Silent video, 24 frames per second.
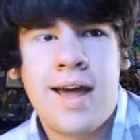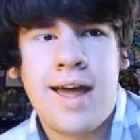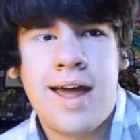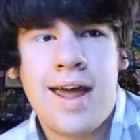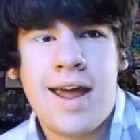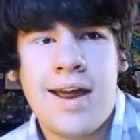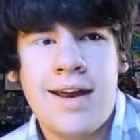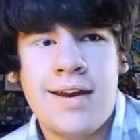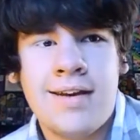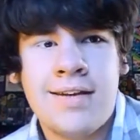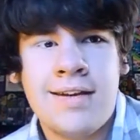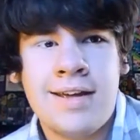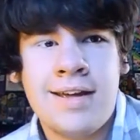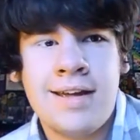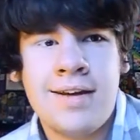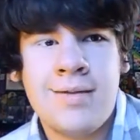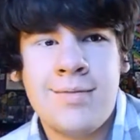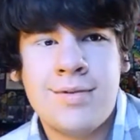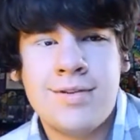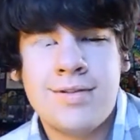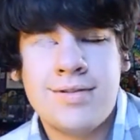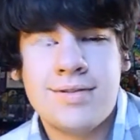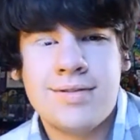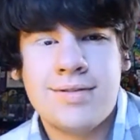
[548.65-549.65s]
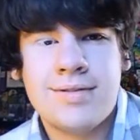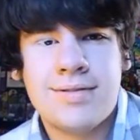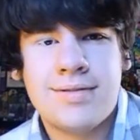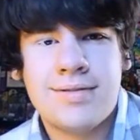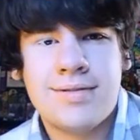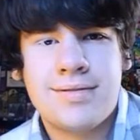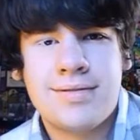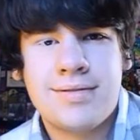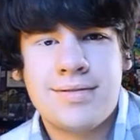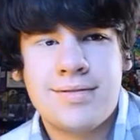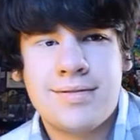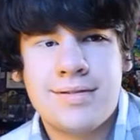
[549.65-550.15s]
And it
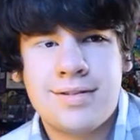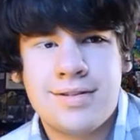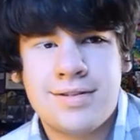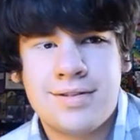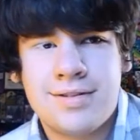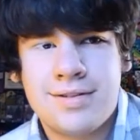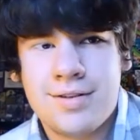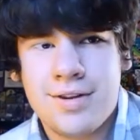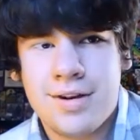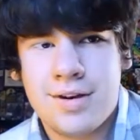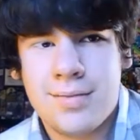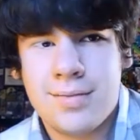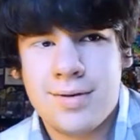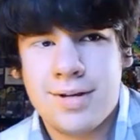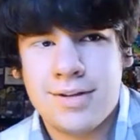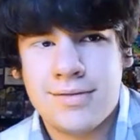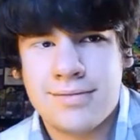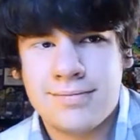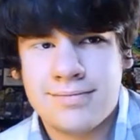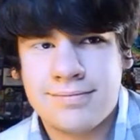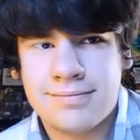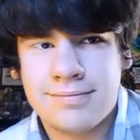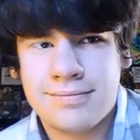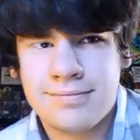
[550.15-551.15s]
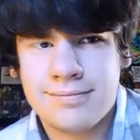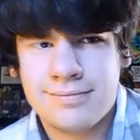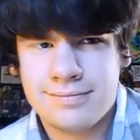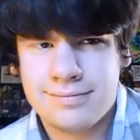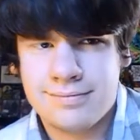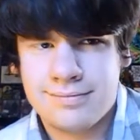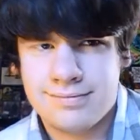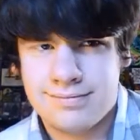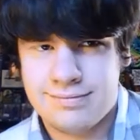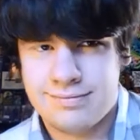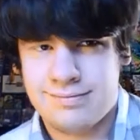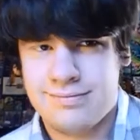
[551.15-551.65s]
was disturbing.
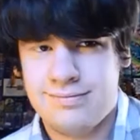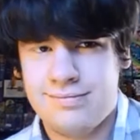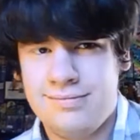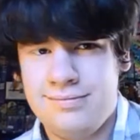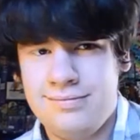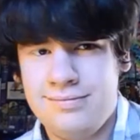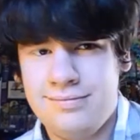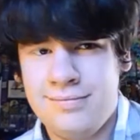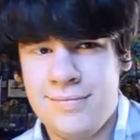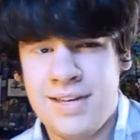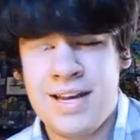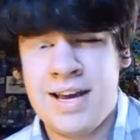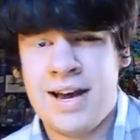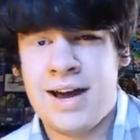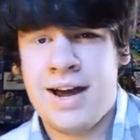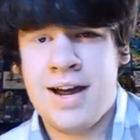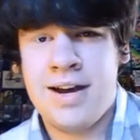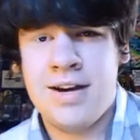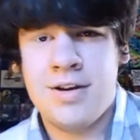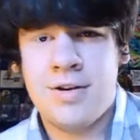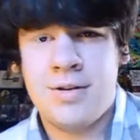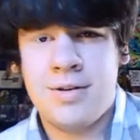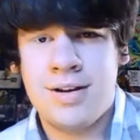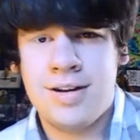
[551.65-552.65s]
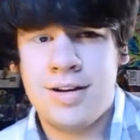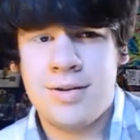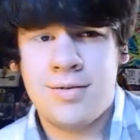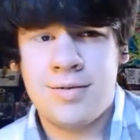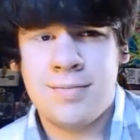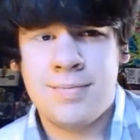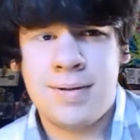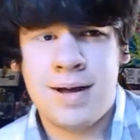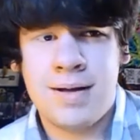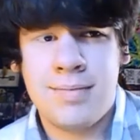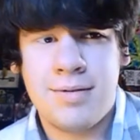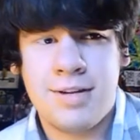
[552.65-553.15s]
Yeah, I had no idea
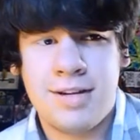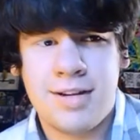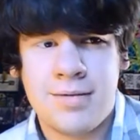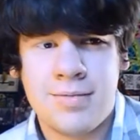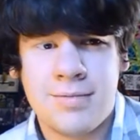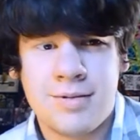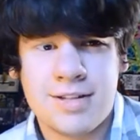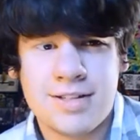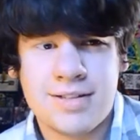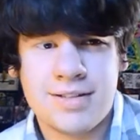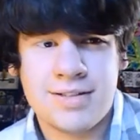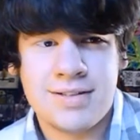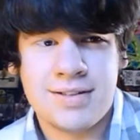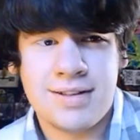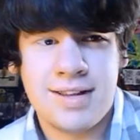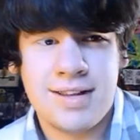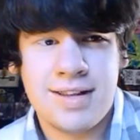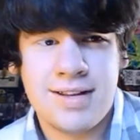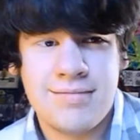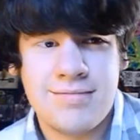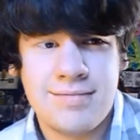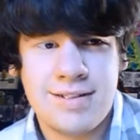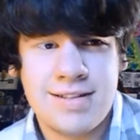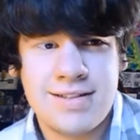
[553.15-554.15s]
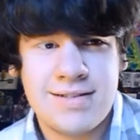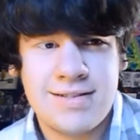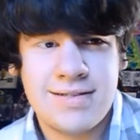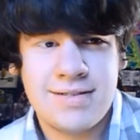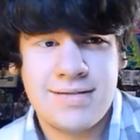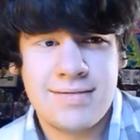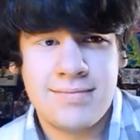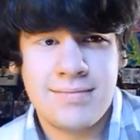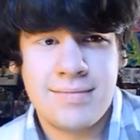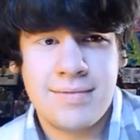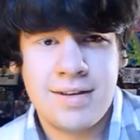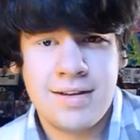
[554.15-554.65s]
what Bubbling was until then.
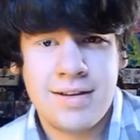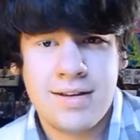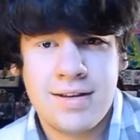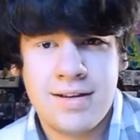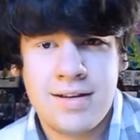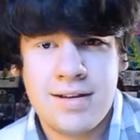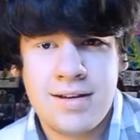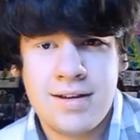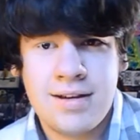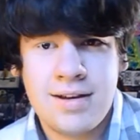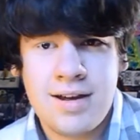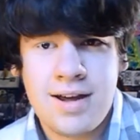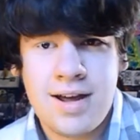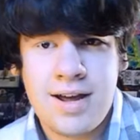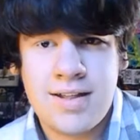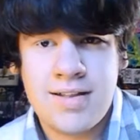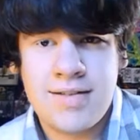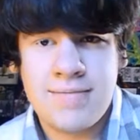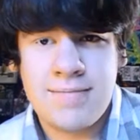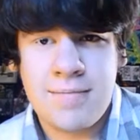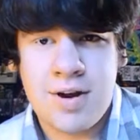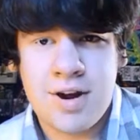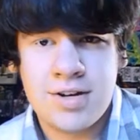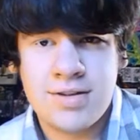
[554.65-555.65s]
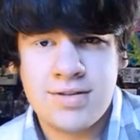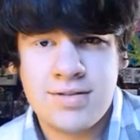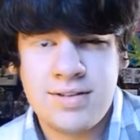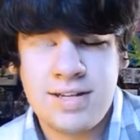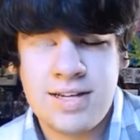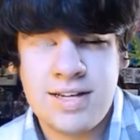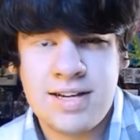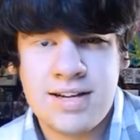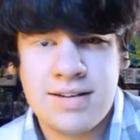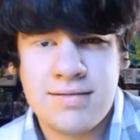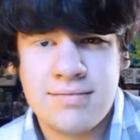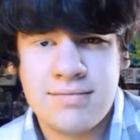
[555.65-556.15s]
It's
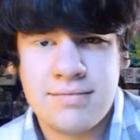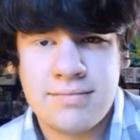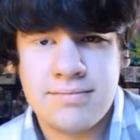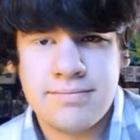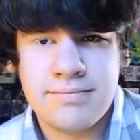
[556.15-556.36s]
Marceline and...